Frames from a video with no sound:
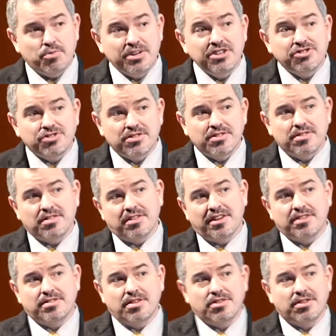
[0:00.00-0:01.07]
regions
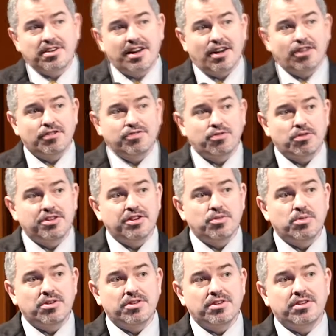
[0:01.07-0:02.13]
like Southern California,
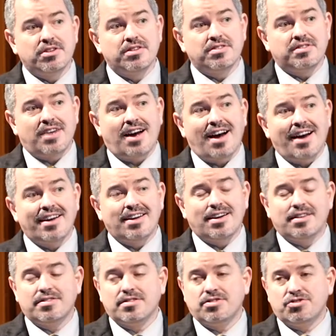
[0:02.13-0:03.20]
where there is a high
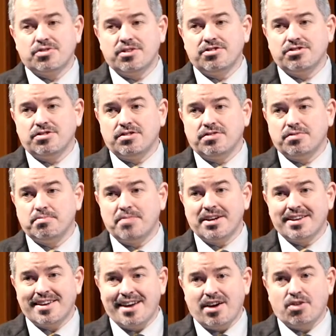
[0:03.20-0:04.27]
concentration of
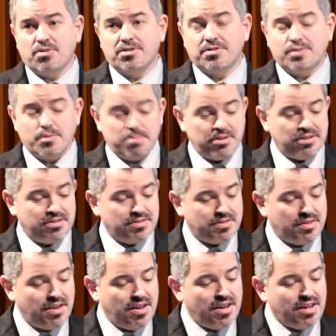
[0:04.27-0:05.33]
Medi-Cal
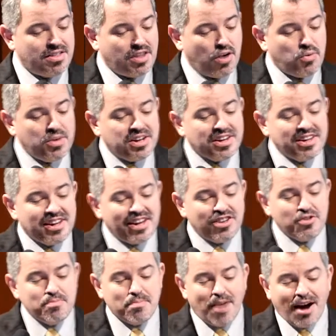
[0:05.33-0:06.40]
recipients, that we can get
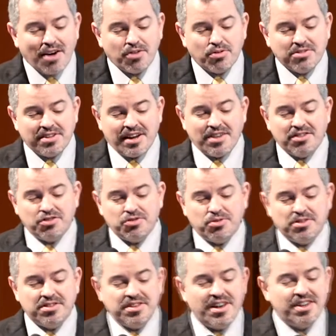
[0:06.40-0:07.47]
you modeled down
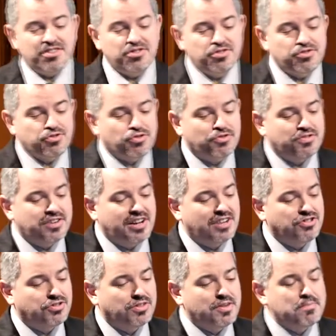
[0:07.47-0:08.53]
to a net neutral
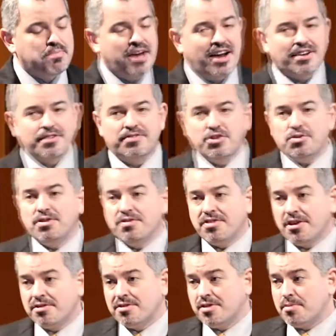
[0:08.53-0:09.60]
financial impact if you
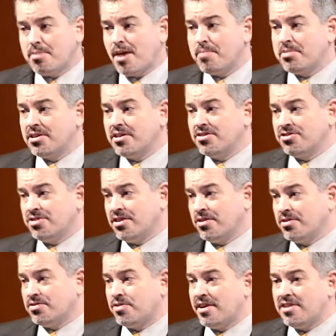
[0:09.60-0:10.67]
invest in a population
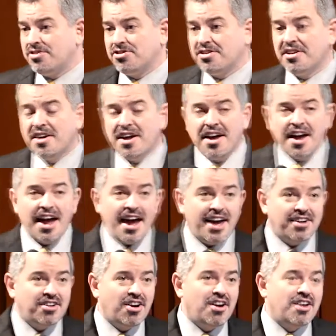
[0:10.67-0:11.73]
health strategy.
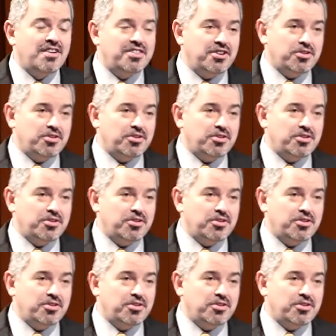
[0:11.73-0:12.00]
And